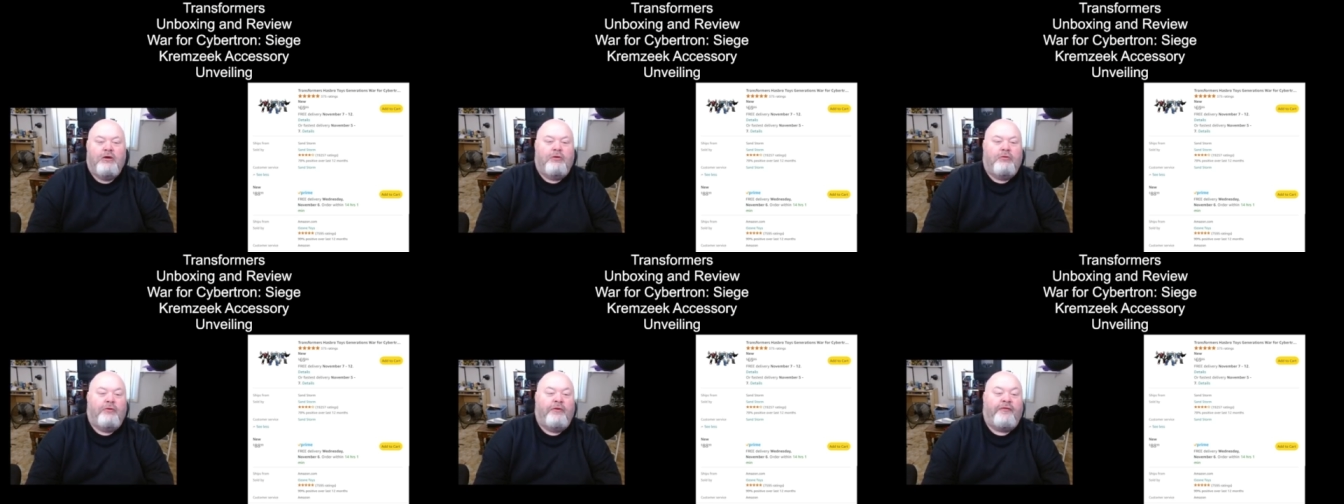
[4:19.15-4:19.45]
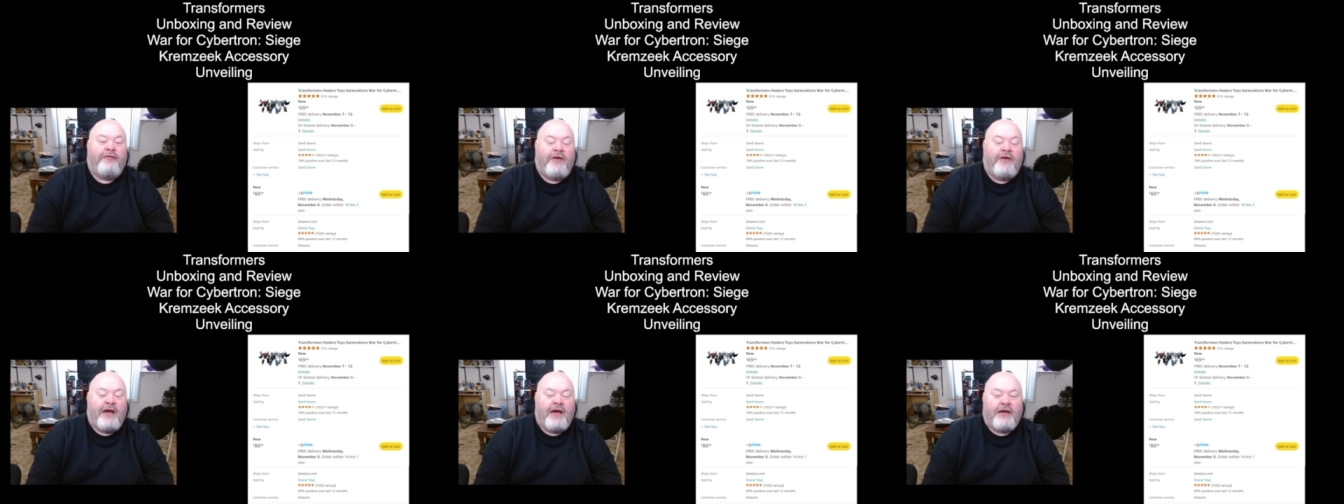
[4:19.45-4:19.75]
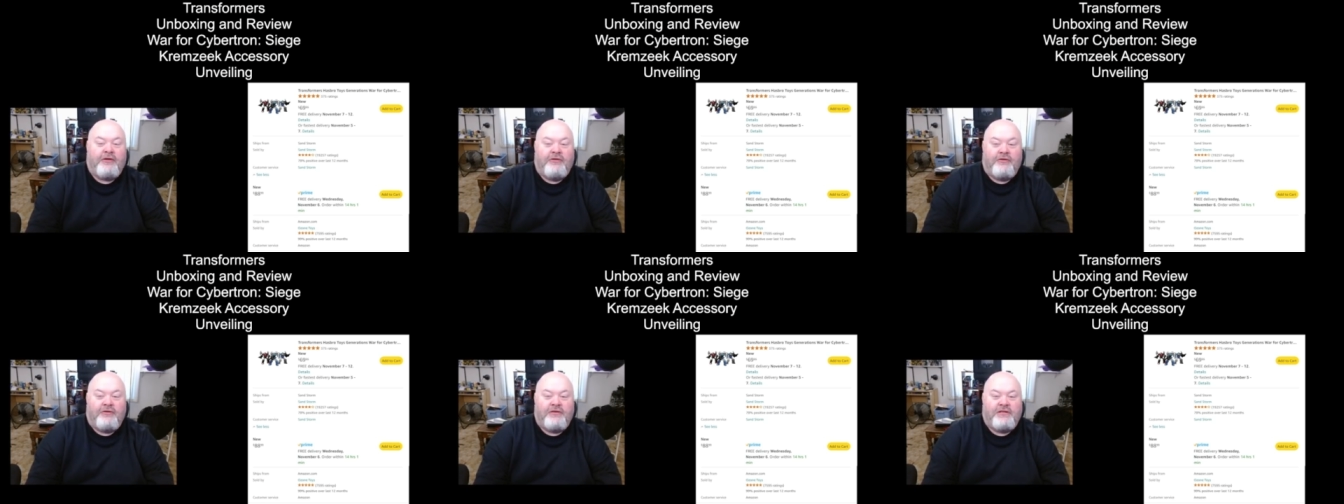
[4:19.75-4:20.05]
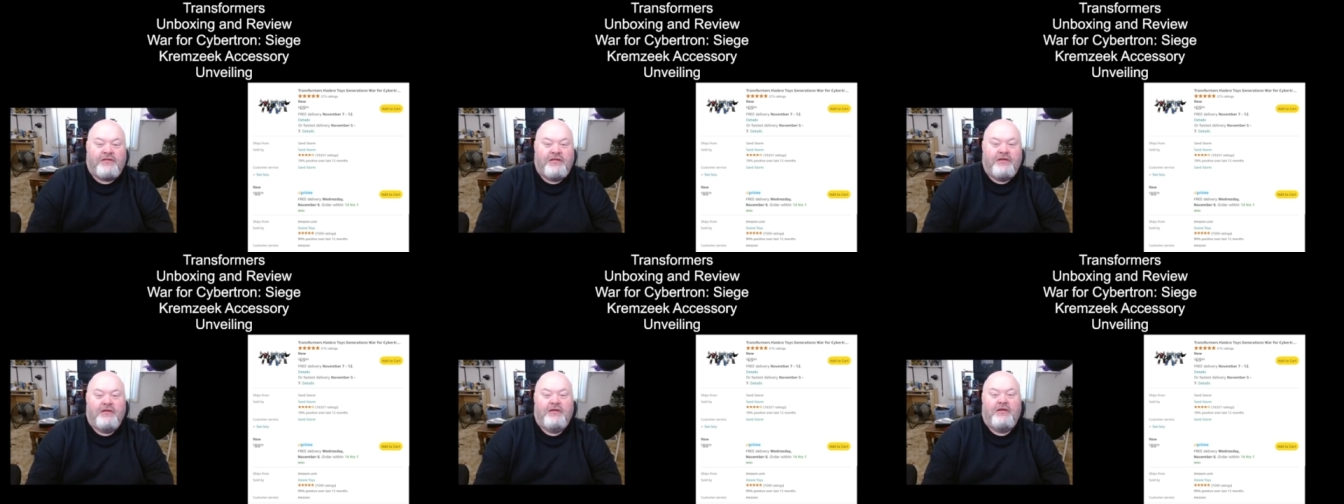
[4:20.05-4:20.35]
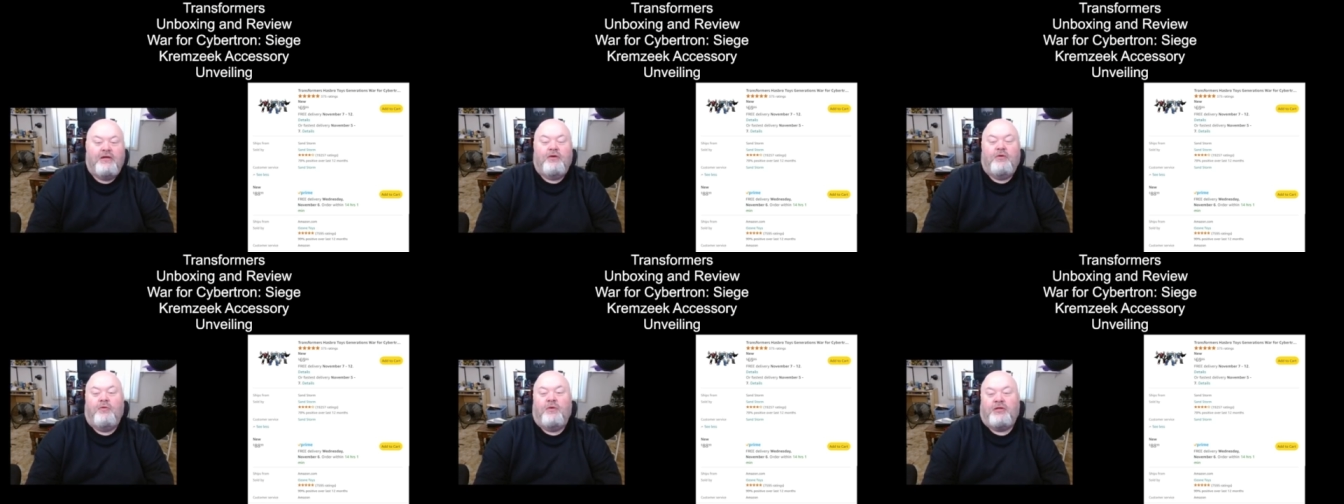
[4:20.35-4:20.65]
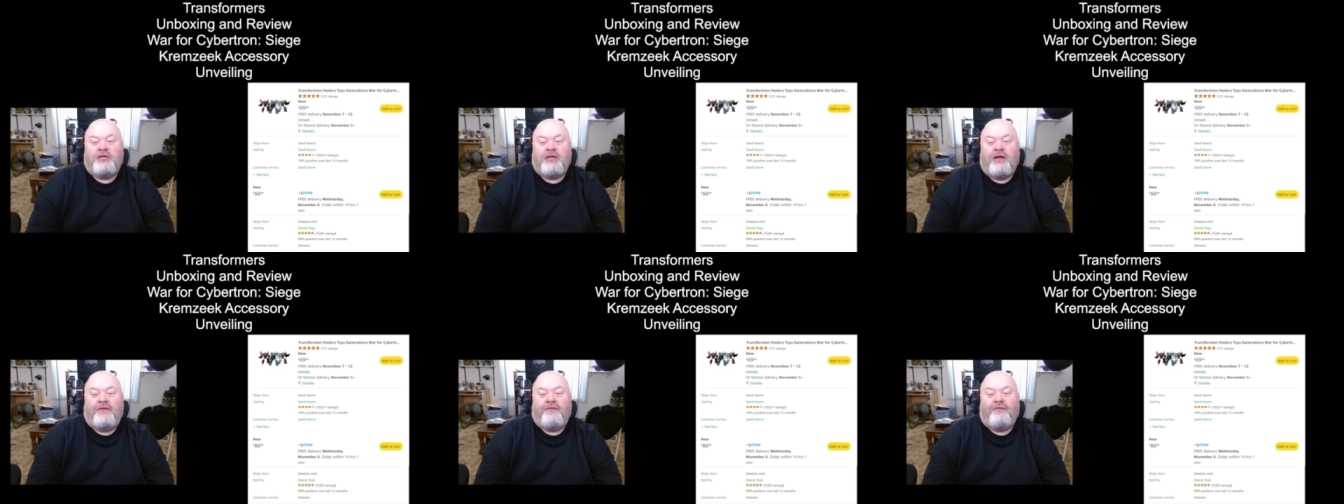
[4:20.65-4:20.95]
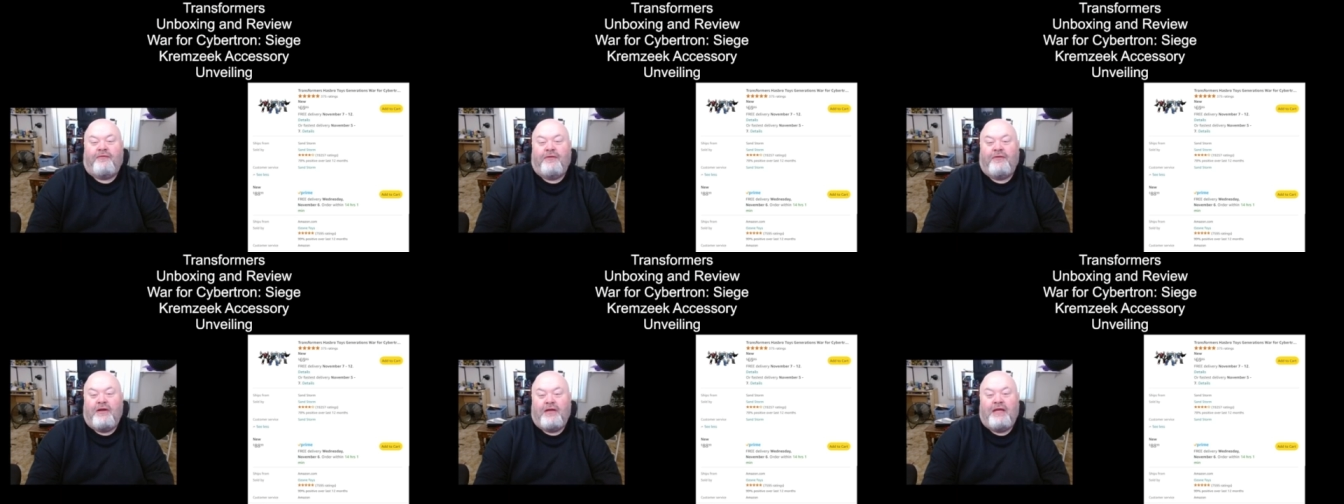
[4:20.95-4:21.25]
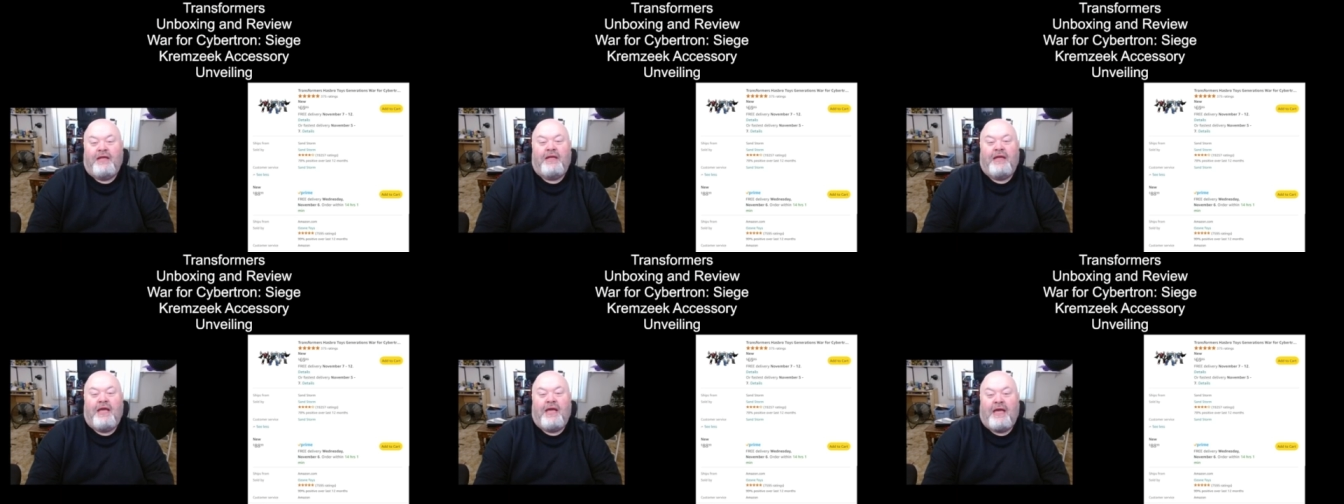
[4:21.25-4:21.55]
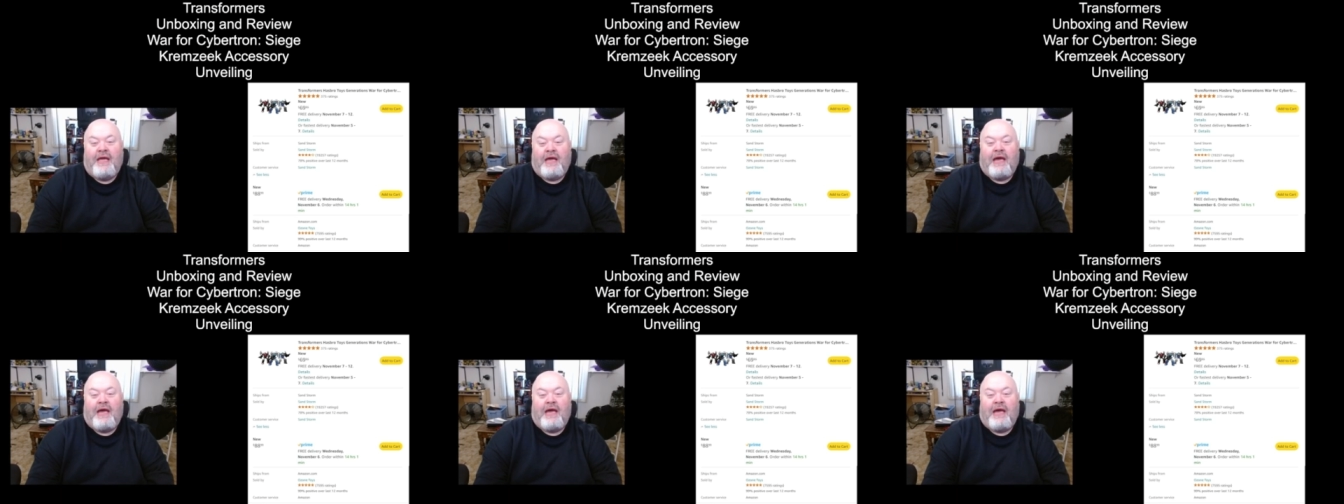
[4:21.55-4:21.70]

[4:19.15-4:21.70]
refractors which I freaking hate.